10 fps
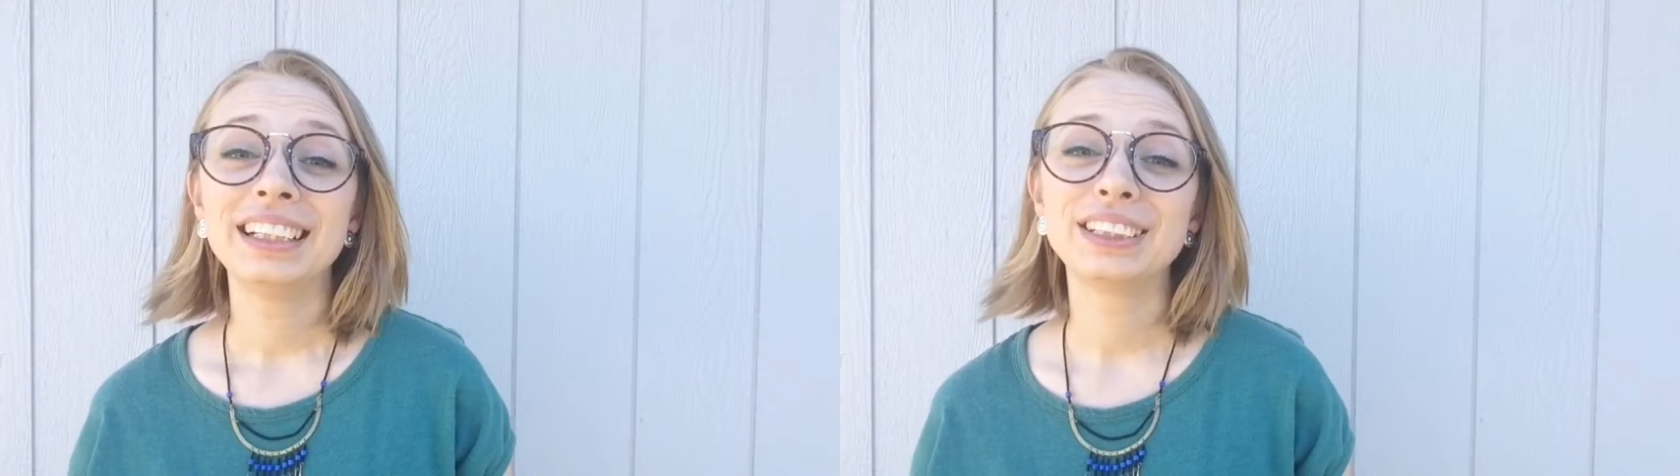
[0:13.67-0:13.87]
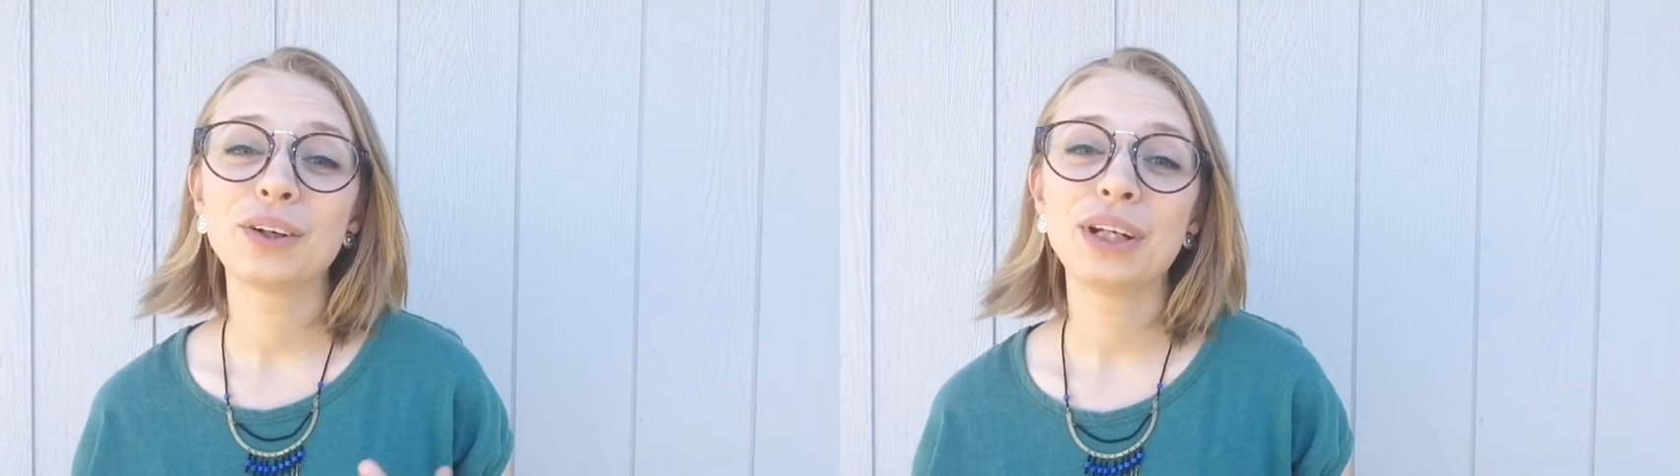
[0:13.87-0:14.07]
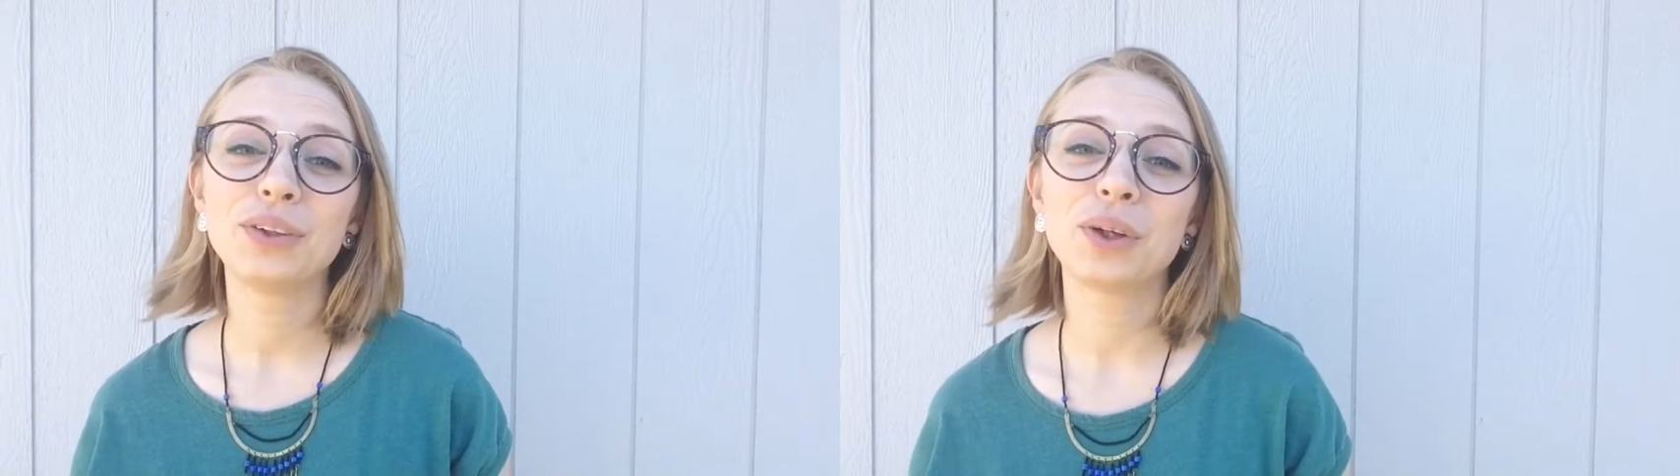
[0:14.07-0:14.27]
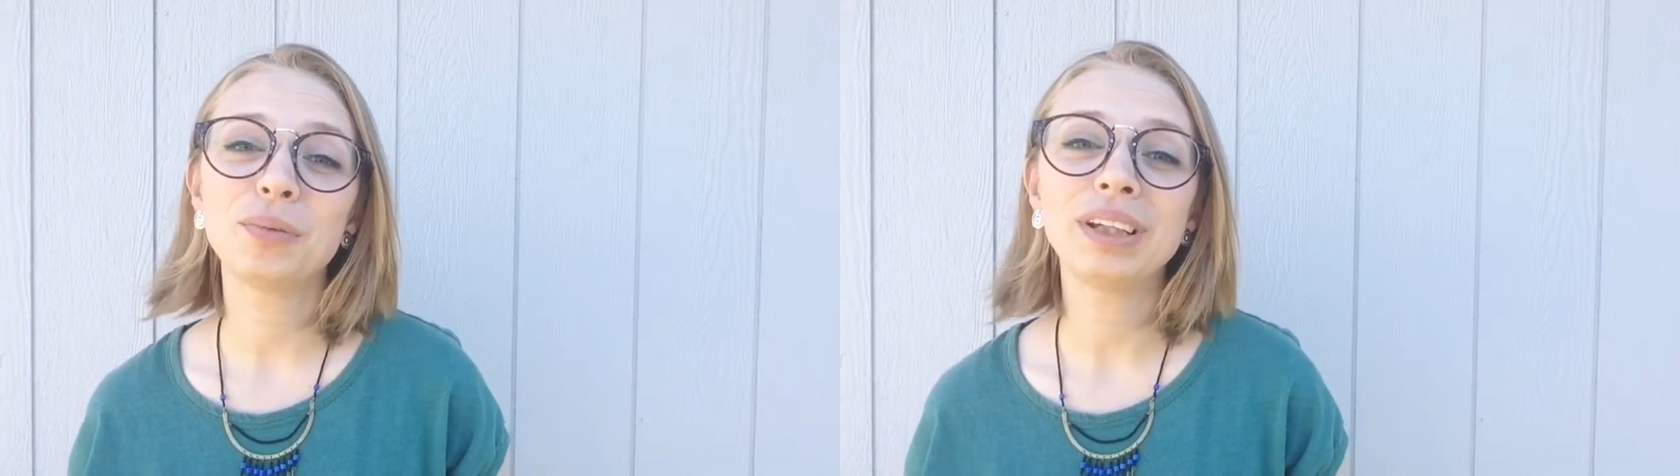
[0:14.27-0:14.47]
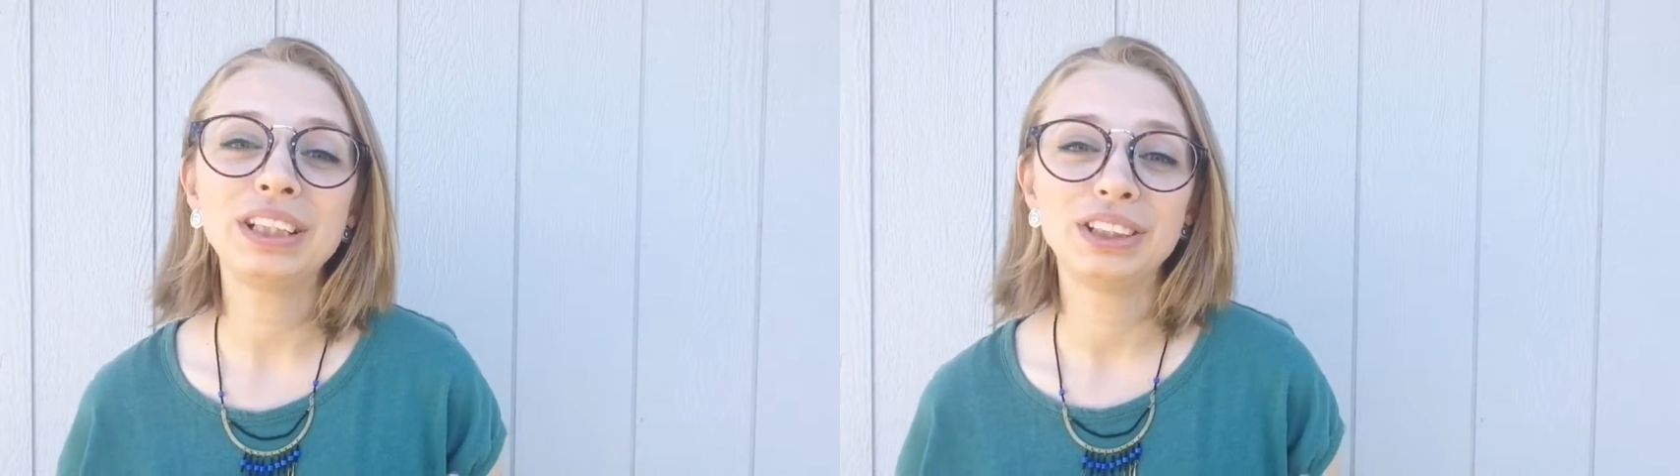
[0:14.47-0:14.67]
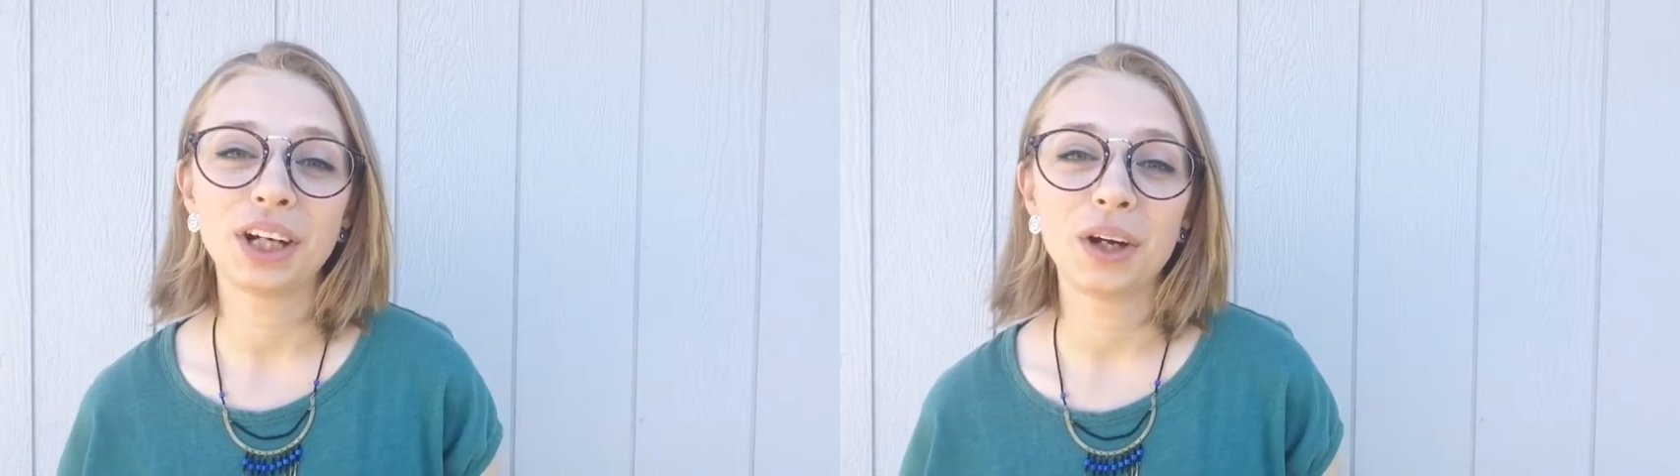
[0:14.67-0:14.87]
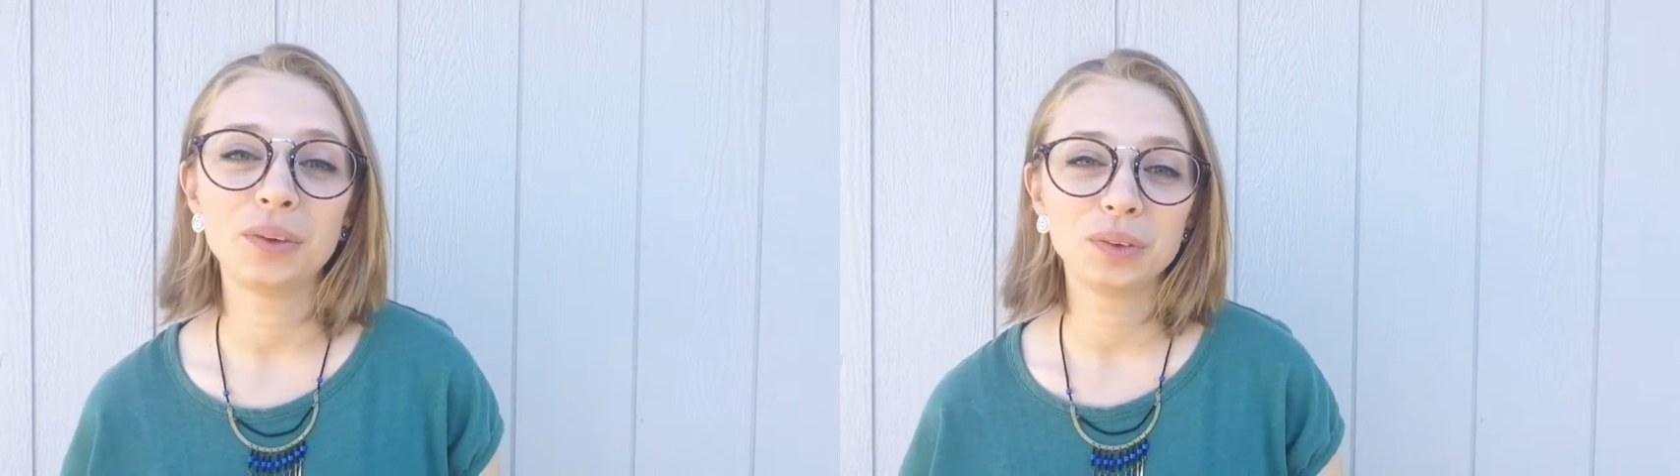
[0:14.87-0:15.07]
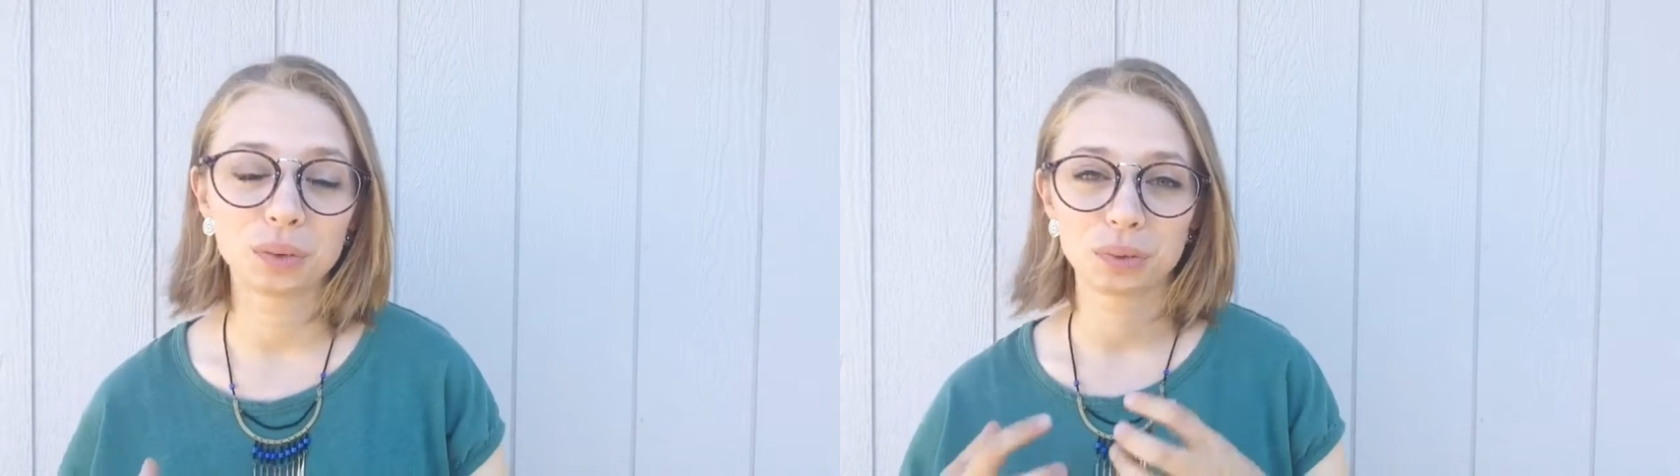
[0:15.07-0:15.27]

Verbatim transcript: So I normally don't